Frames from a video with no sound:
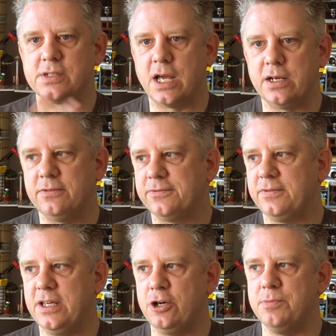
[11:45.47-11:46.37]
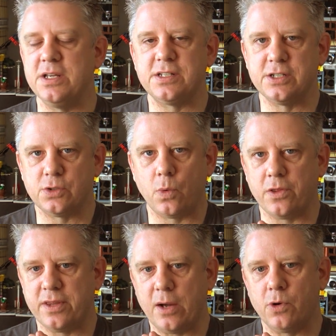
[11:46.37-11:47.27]
kind of hit or miss as to
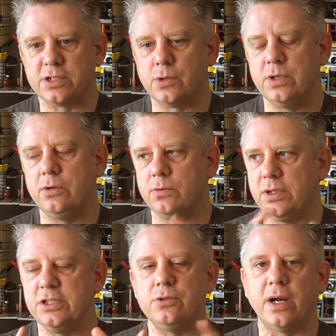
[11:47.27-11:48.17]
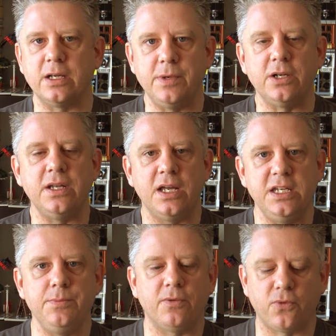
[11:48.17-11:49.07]
whether that works. So we really do recommend a
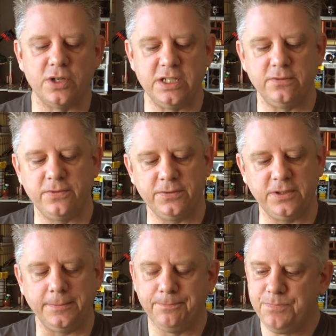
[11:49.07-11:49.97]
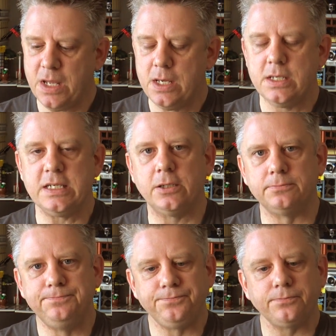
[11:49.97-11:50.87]
NEMA 1450.
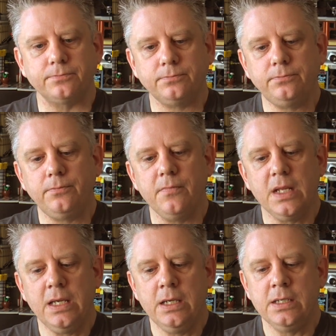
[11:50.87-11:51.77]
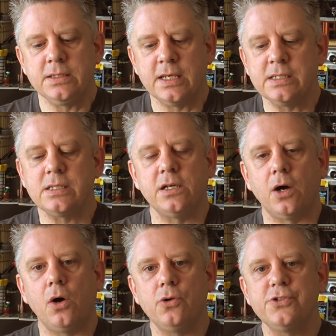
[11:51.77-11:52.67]
Now, Tesla
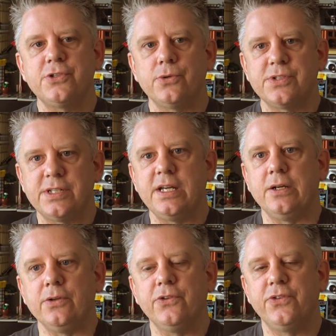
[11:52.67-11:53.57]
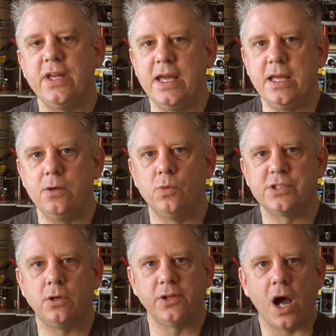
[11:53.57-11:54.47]
also sells what's
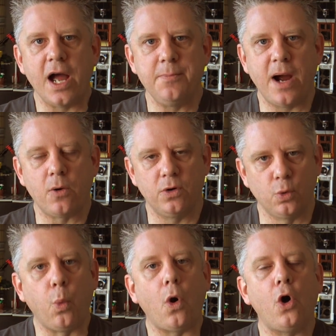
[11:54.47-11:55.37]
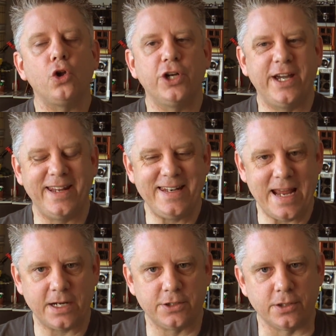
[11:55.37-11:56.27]
called a high-powered wall
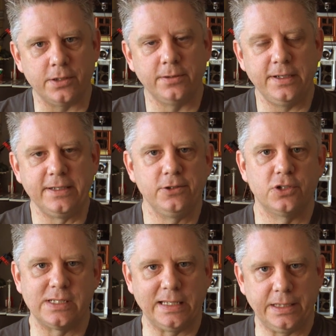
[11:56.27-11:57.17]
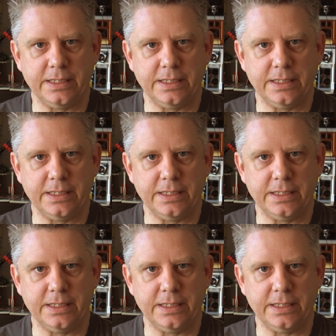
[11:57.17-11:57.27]
connector, and it looks like